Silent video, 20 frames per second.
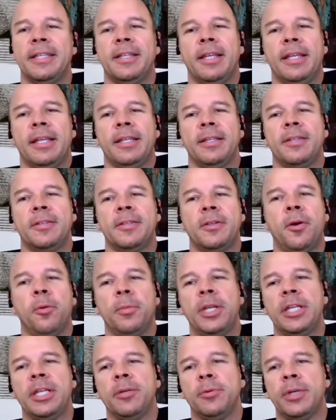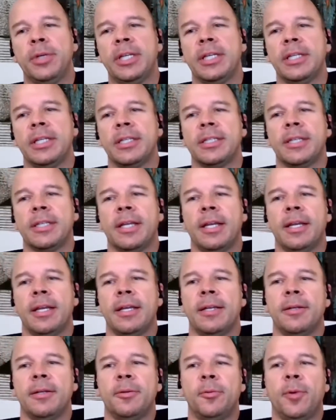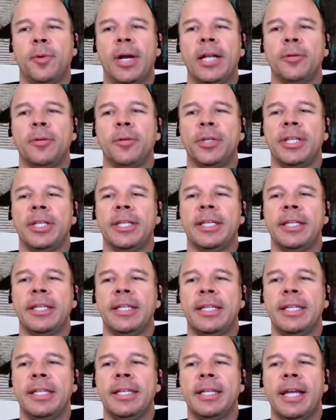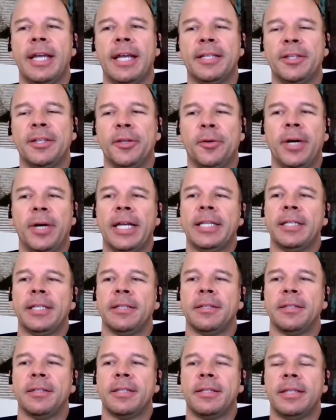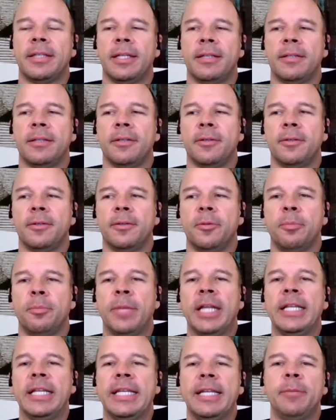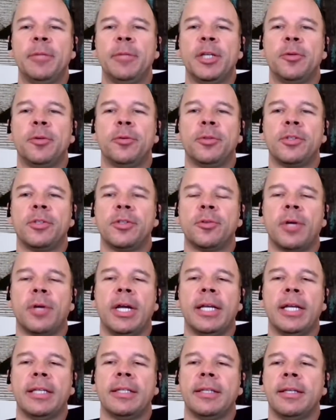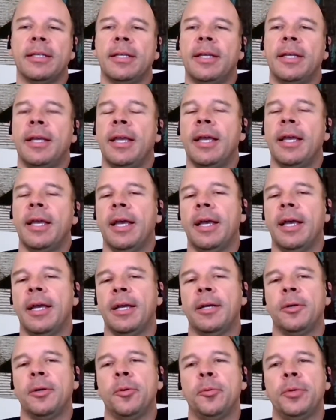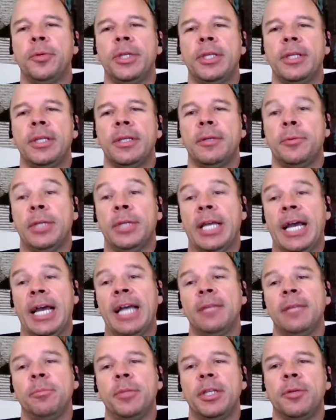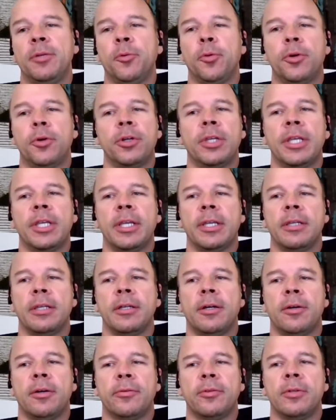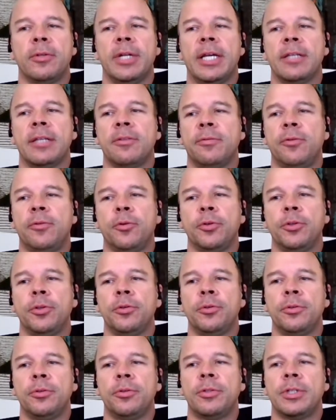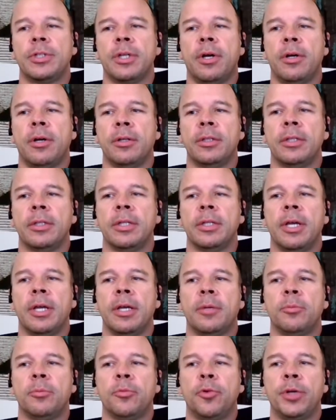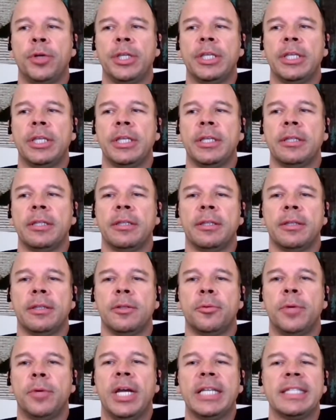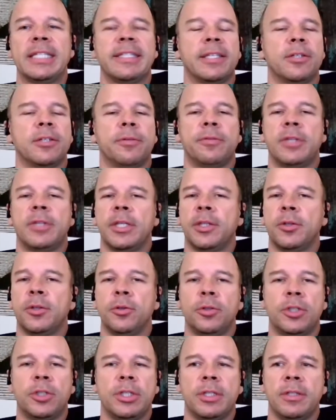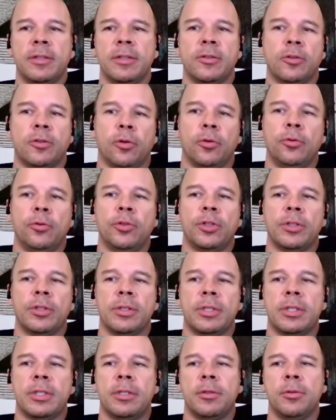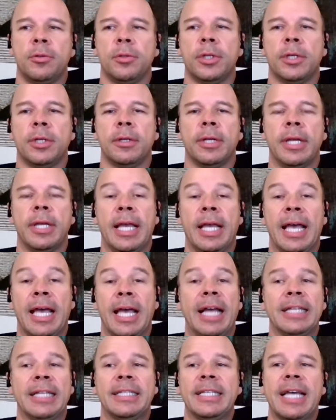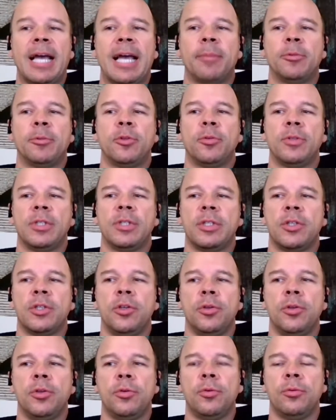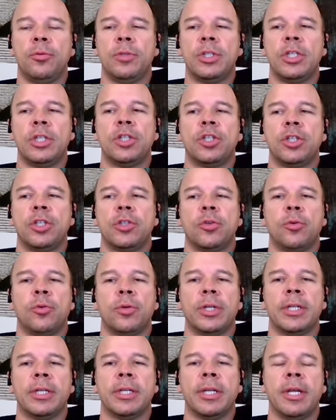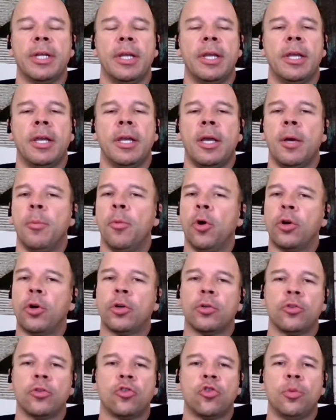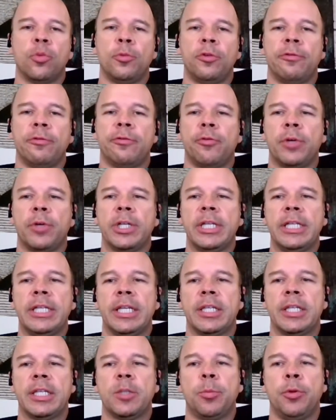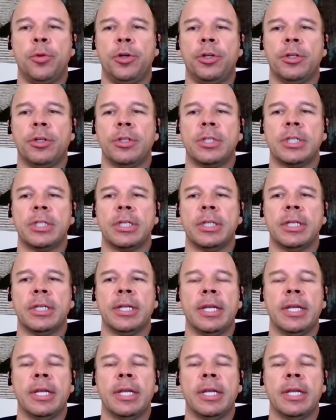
in so many ways, while we indeed had no ideas that the pandemic would strike, we had been working over the last 4 years on bringing the right set of technologies and solutions to adapt to this new digital and more consumer-friendly experience. And